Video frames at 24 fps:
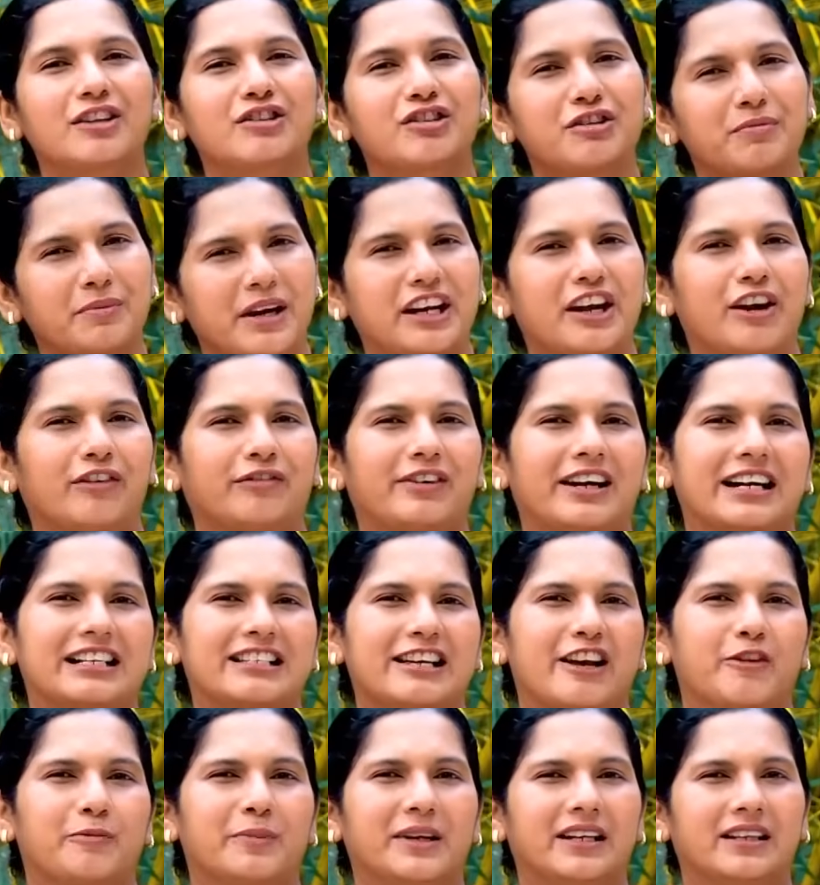too many of
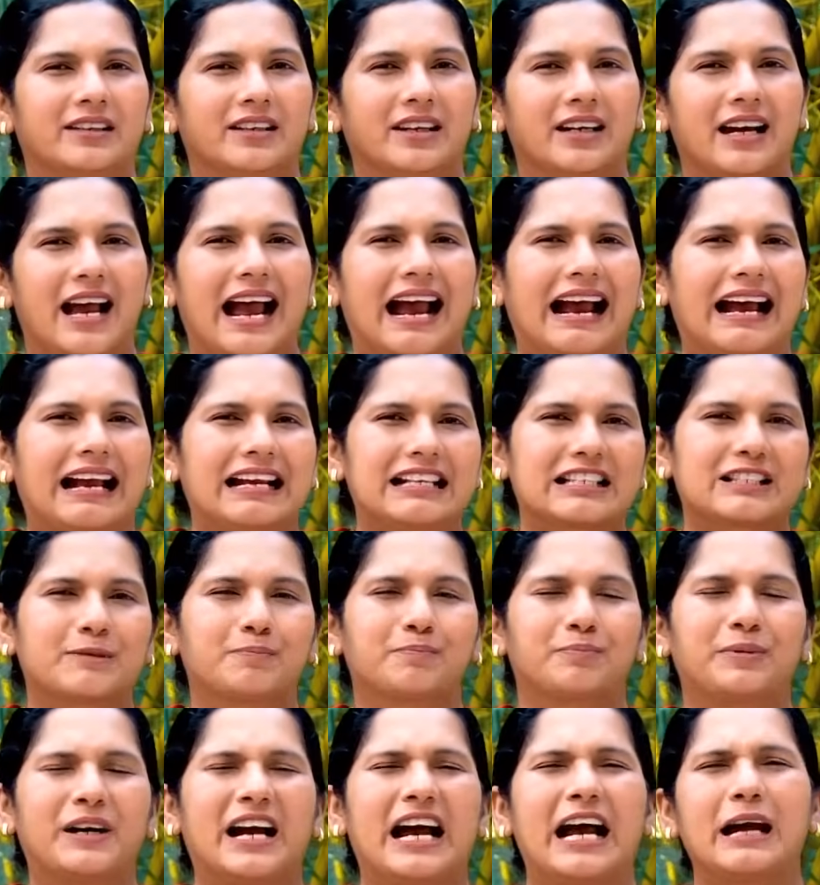us have been, as
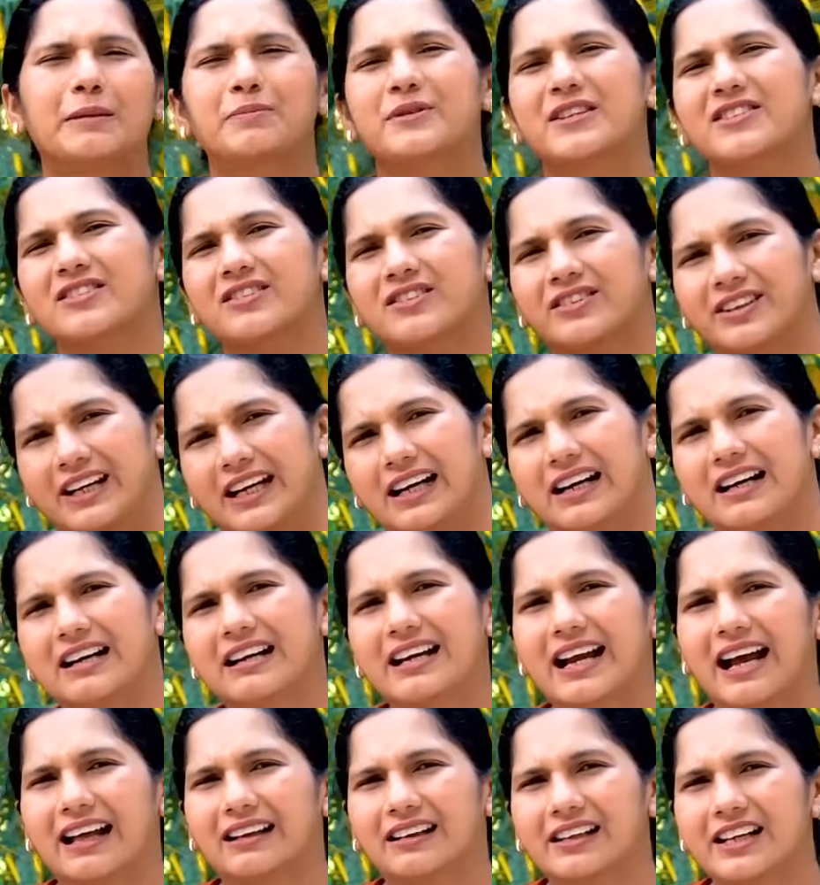perhaps as cradle
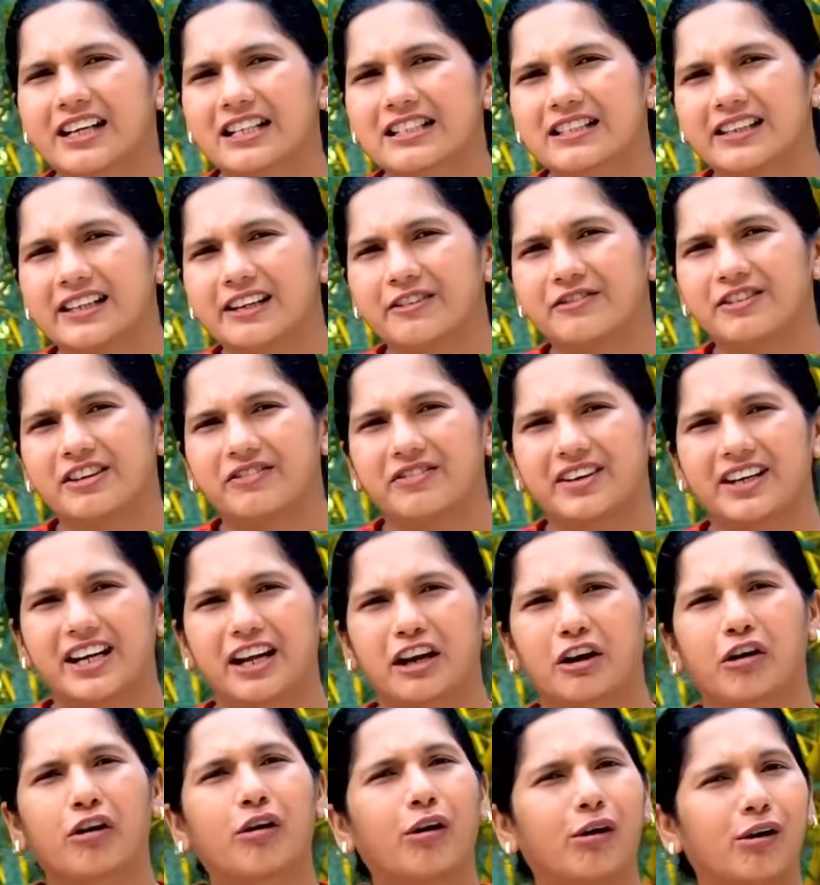Catholics, lived a
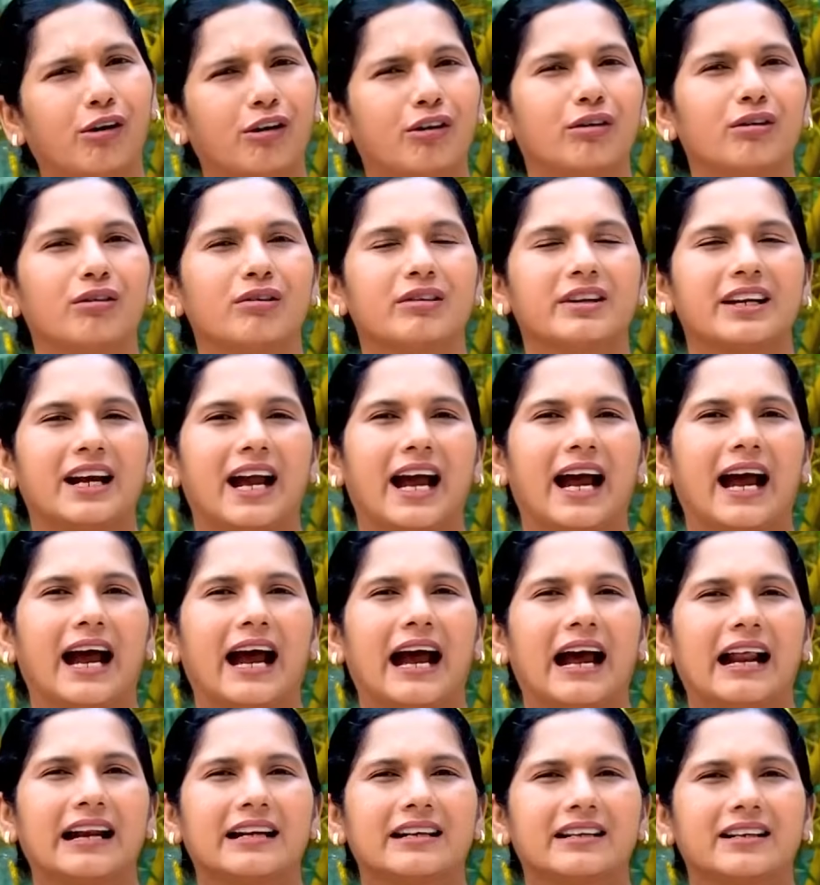very cold
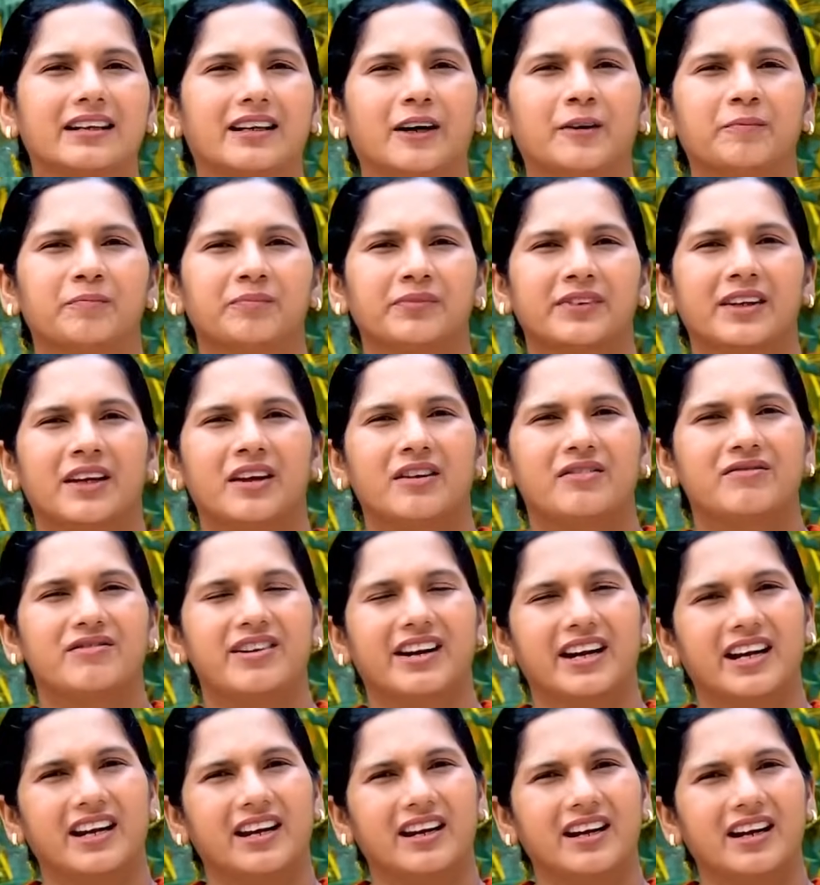and
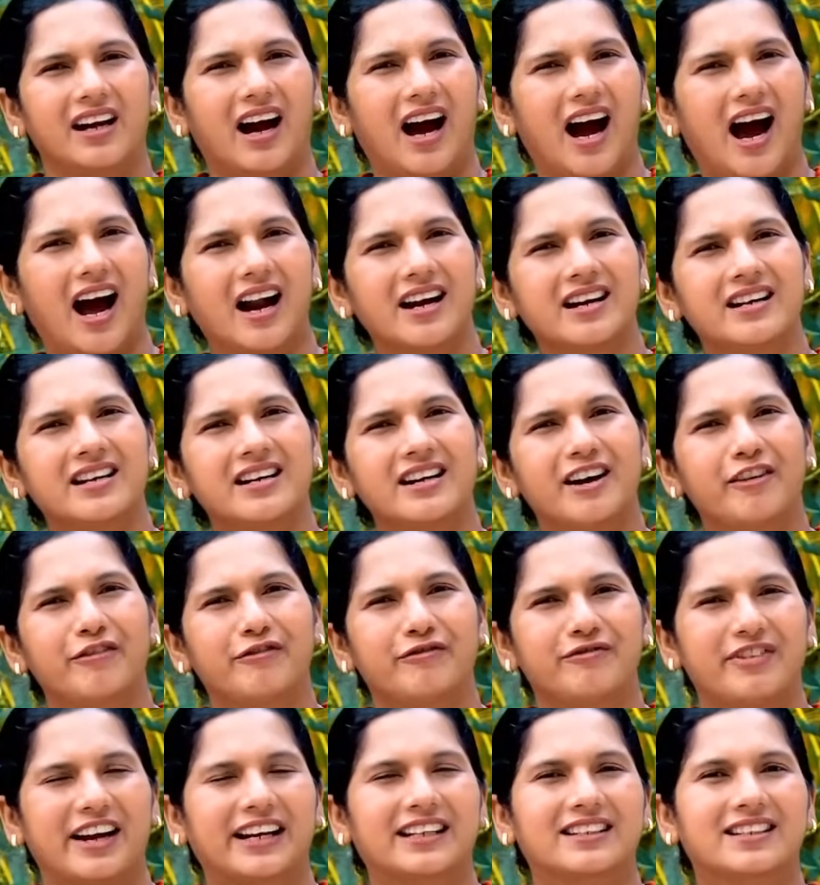very
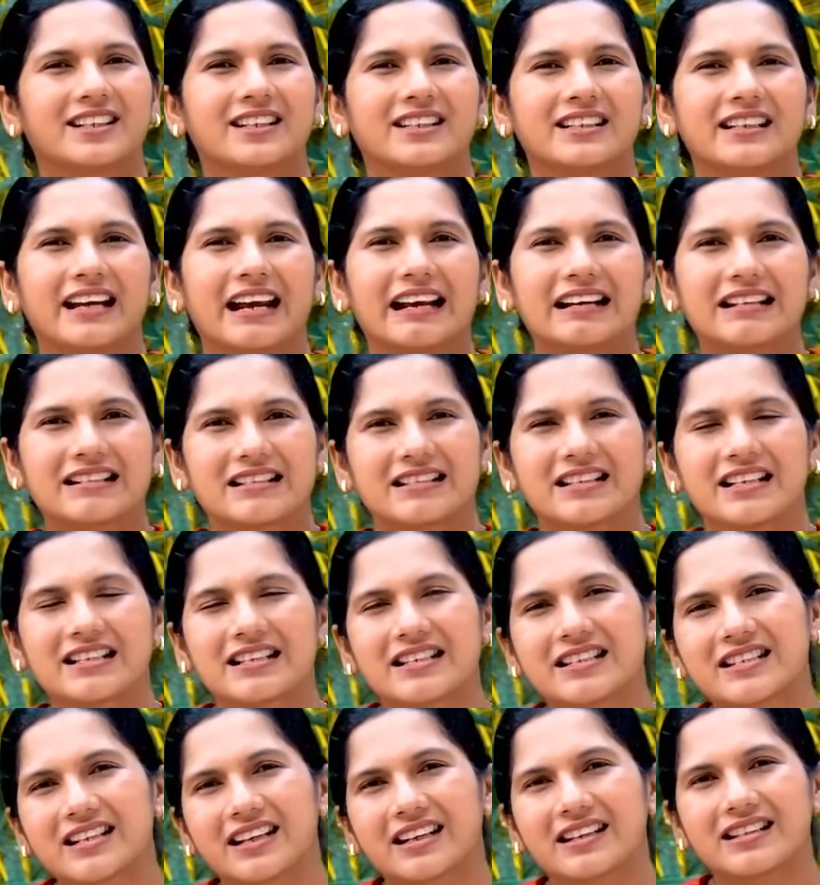unaffected
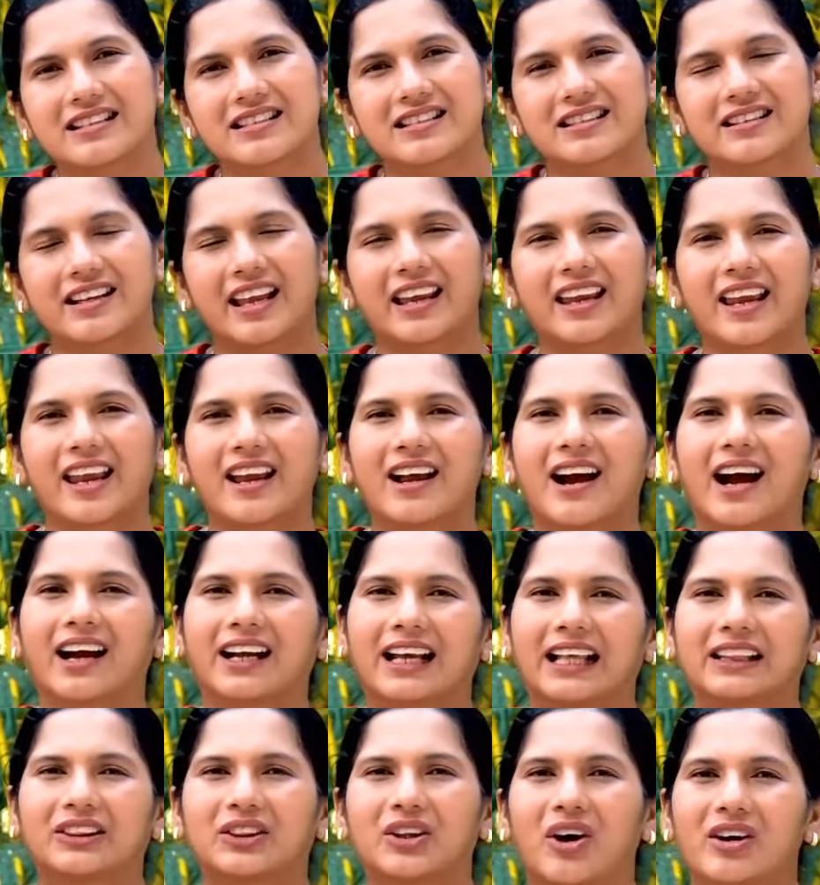existence, thinking our
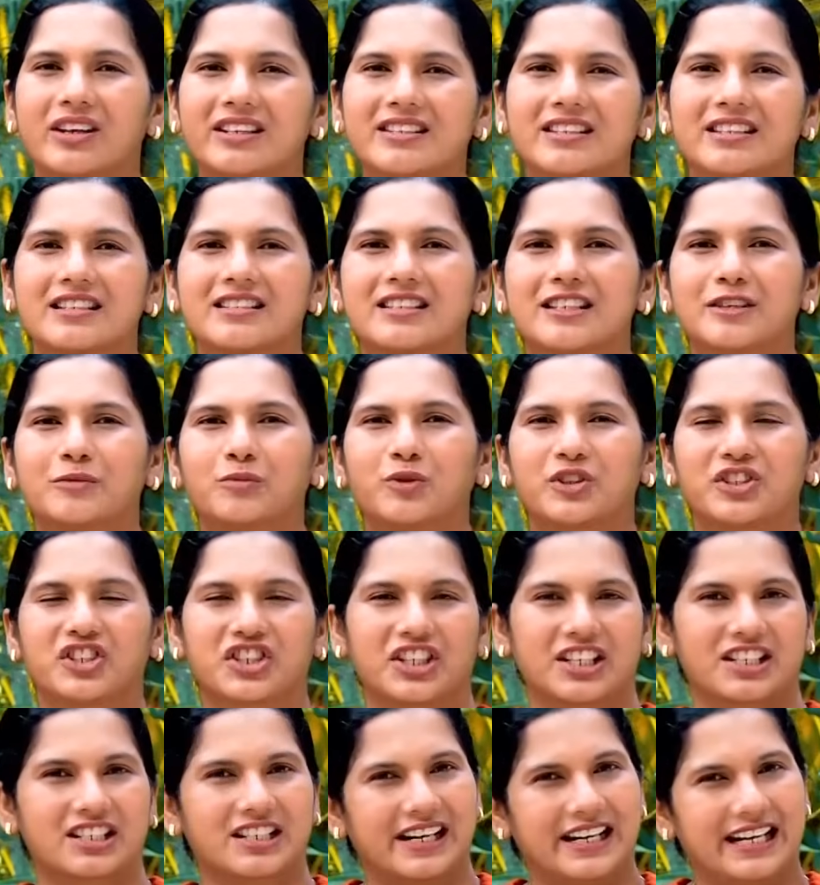Catholicism was
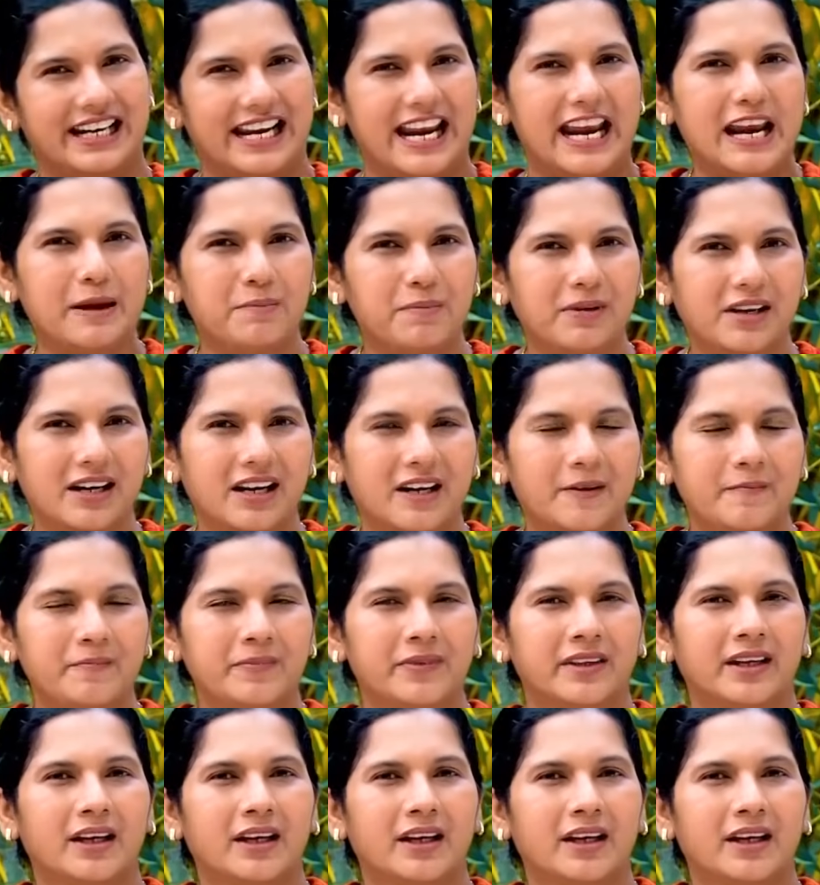just a label,